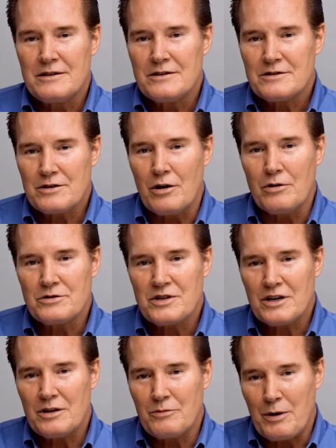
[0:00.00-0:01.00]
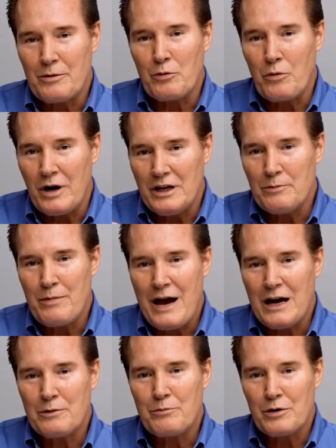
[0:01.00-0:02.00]
So remember, 1
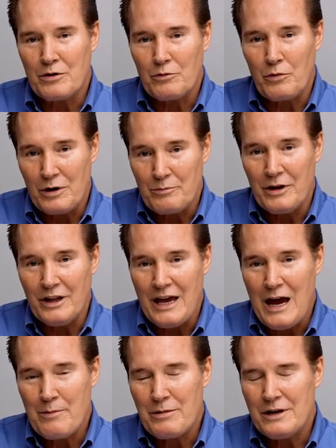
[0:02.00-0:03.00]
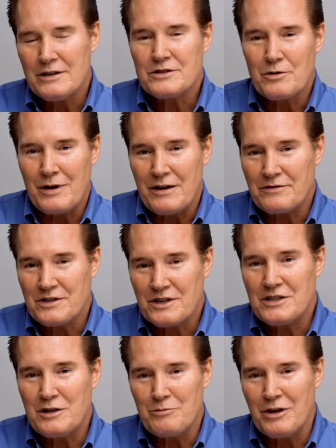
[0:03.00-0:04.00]
impact per 1 milliamp. So we have
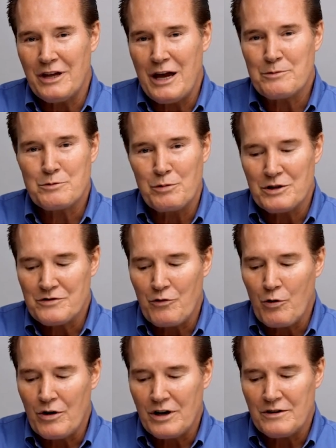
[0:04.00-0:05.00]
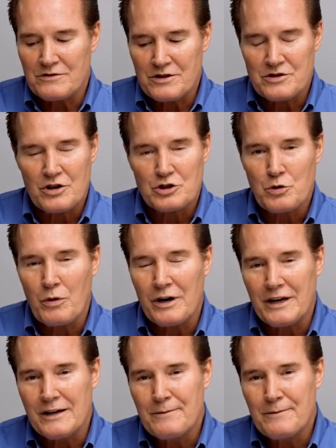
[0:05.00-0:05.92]
16 milliamps plus 4 gives us our 20.